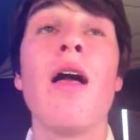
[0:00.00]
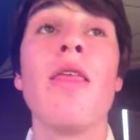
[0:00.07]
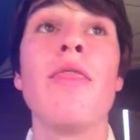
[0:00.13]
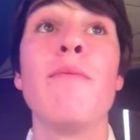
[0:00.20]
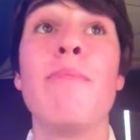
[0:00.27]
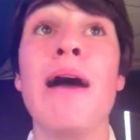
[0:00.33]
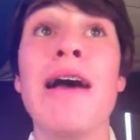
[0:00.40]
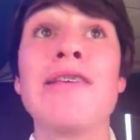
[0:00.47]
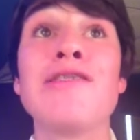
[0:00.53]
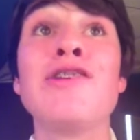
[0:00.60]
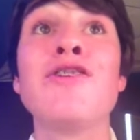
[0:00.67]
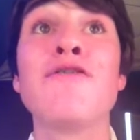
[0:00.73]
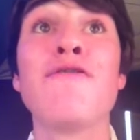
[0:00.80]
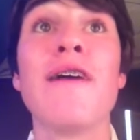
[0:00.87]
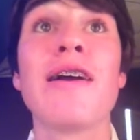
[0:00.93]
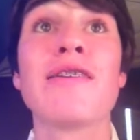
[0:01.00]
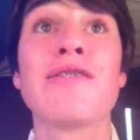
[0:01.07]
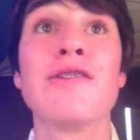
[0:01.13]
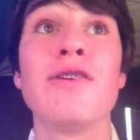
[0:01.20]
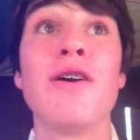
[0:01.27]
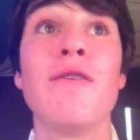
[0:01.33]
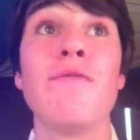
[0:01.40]
The passage affects
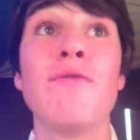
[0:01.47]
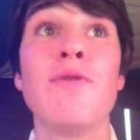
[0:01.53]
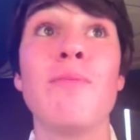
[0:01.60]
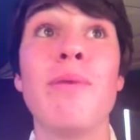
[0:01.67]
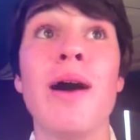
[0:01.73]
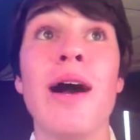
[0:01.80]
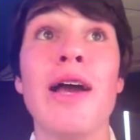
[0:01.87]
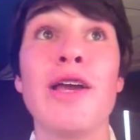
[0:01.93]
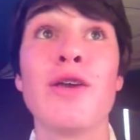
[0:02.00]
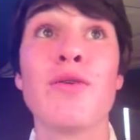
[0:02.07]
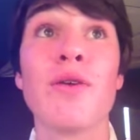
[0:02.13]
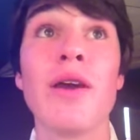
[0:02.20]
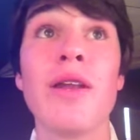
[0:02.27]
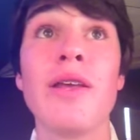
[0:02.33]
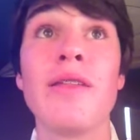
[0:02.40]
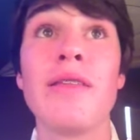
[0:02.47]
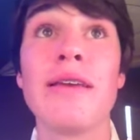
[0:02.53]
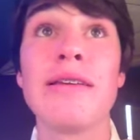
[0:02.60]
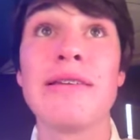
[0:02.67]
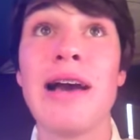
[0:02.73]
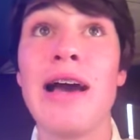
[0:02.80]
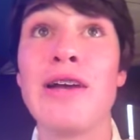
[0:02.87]
the novel by creating the
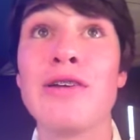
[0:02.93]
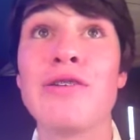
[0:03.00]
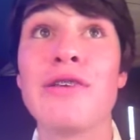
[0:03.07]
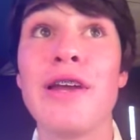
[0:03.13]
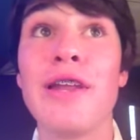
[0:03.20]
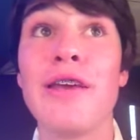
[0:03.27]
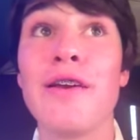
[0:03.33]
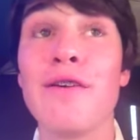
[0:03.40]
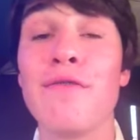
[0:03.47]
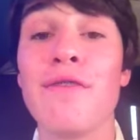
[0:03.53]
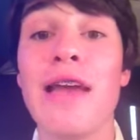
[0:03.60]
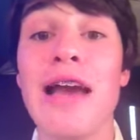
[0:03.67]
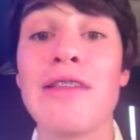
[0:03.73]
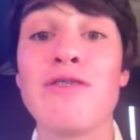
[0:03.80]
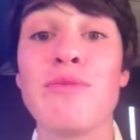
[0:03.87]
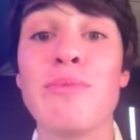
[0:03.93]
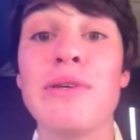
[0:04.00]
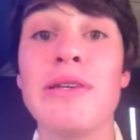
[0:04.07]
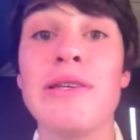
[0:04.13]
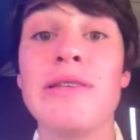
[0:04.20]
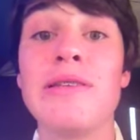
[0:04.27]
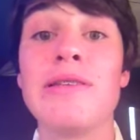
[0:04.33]
entire setting of
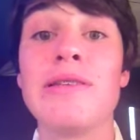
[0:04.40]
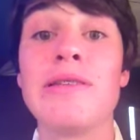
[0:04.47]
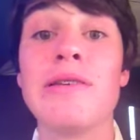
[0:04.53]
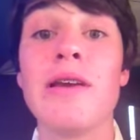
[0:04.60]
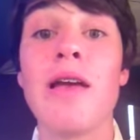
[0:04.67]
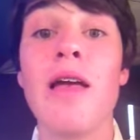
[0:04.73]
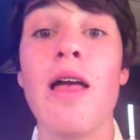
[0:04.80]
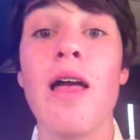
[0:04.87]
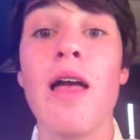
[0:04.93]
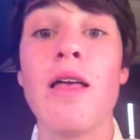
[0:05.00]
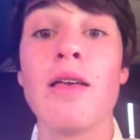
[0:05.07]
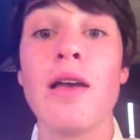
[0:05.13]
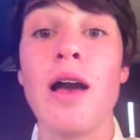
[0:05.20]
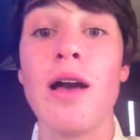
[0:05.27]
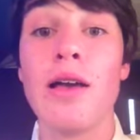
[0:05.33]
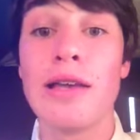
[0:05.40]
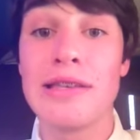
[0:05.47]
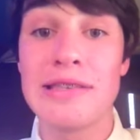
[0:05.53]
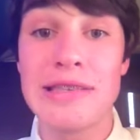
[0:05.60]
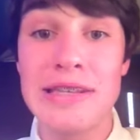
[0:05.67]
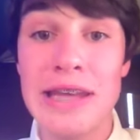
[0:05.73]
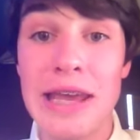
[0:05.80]
Gatsby's
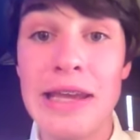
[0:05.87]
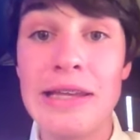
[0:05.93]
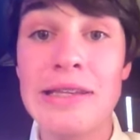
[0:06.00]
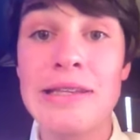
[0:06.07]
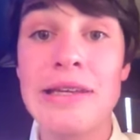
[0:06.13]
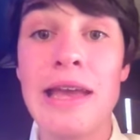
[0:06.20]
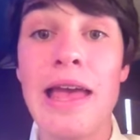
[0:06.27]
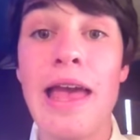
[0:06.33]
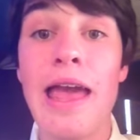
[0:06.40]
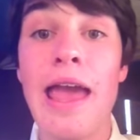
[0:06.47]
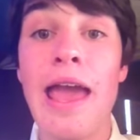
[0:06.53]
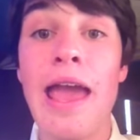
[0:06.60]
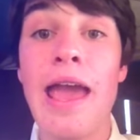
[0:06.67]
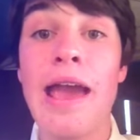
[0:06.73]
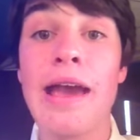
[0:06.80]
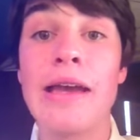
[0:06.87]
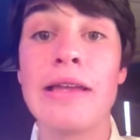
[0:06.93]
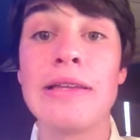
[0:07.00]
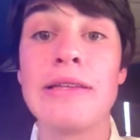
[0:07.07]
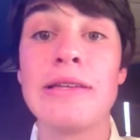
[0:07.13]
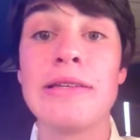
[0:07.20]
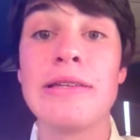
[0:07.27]
estate
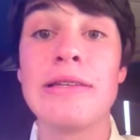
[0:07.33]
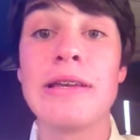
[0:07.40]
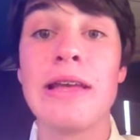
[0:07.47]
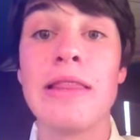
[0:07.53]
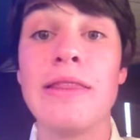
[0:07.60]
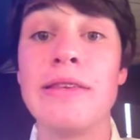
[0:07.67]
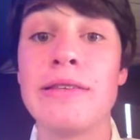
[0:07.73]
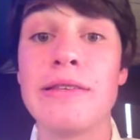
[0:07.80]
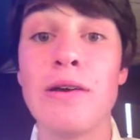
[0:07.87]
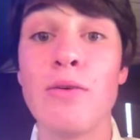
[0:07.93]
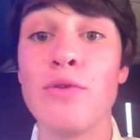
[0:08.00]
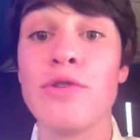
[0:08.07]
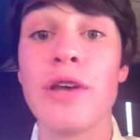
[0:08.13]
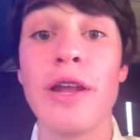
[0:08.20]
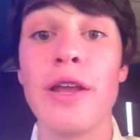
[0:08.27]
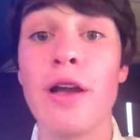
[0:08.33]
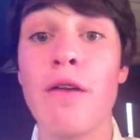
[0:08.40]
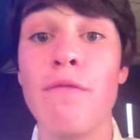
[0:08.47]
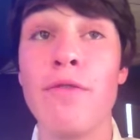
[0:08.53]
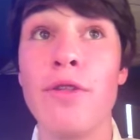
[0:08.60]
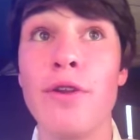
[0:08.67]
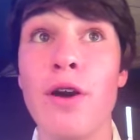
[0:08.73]
and this whole setting
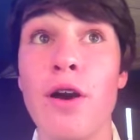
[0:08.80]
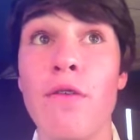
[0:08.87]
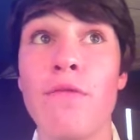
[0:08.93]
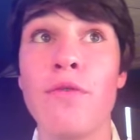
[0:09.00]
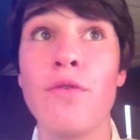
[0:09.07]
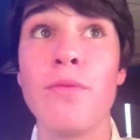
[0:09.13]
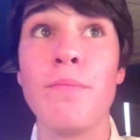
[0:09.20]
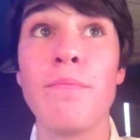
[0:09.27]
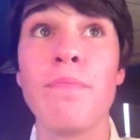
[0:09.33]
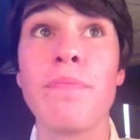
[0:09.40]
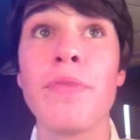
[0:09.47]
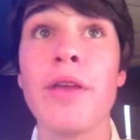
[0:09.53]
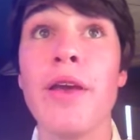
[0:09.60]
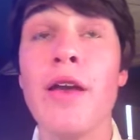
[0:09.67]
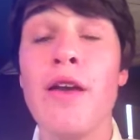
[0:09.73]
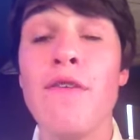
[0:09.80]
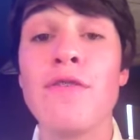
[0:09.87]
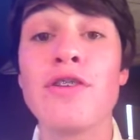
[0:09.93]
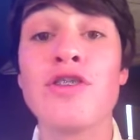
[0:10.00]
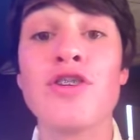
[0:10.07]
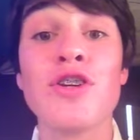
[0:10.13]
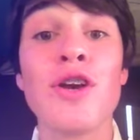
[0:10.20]
of the novel.
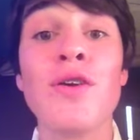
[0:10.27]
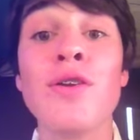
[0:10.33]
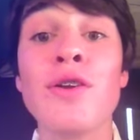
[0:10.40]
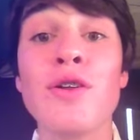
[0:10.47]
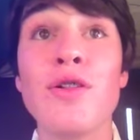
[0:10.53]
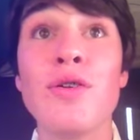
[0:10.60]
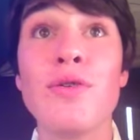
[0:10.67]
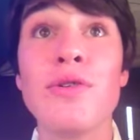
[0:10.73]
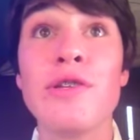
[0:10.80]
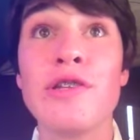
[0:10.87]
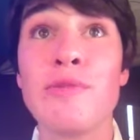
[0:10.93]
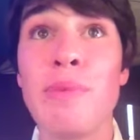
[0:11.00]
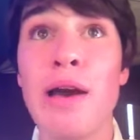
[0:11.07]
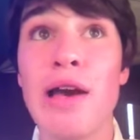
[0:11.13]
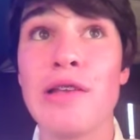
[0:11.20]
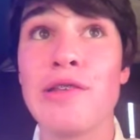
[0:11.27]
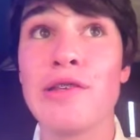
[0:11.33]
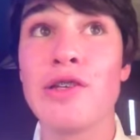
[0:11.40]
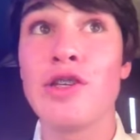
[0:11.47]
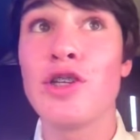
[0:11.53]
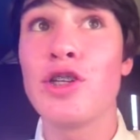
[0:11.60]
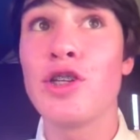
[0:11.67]
Fitzgerald includes this
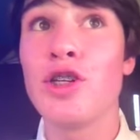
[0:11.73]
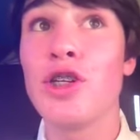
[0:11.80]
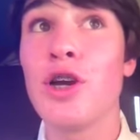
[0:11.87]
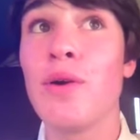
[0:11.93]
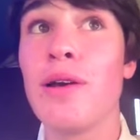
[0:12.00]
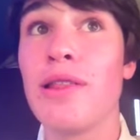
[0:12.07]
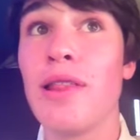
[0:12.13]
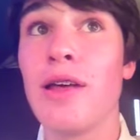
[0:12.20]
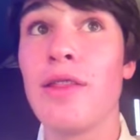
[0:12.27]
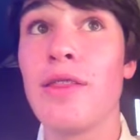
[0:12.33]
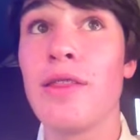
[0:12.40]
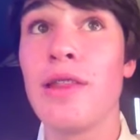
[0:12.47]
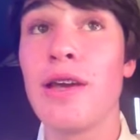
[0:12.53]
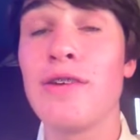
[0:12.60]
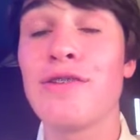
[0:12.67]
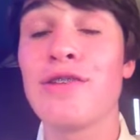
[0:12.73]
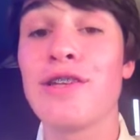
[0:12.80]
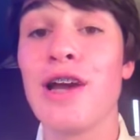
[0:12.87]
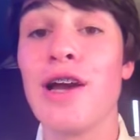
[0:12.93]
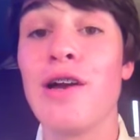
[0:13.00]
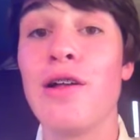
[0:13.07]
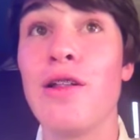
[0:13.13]
passage to show the
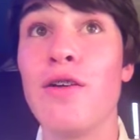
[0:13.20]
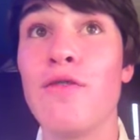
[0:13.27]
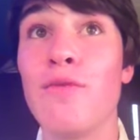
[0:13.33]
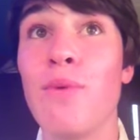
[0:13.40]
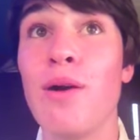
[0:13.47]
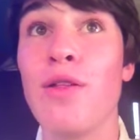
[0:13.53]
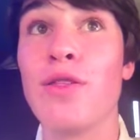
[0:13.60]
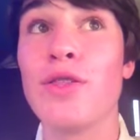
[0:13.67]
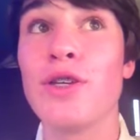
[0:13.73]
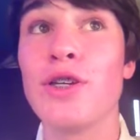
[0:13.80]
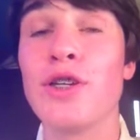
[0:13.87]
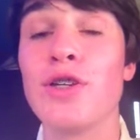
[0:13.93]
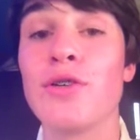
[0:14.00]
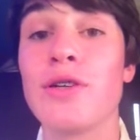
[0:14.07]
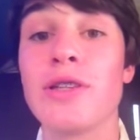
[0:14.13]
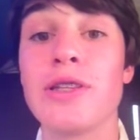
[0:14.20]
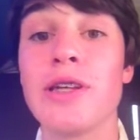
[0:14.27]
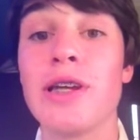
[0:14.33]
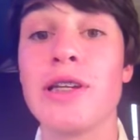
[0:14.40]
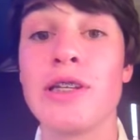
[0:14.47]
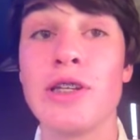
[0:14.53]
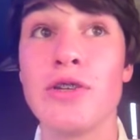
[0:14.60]
lifestyle of wealthy during the
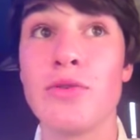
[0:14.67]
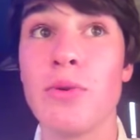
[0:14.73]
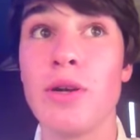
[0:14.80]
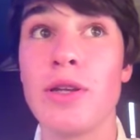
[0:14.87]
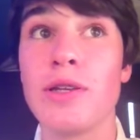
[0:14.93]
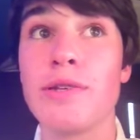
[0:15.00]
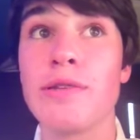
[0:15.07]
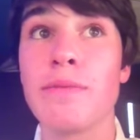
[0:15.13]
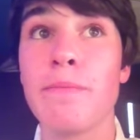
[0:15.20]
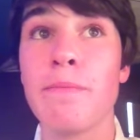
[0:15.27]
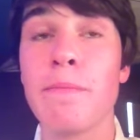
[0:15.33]
1920s.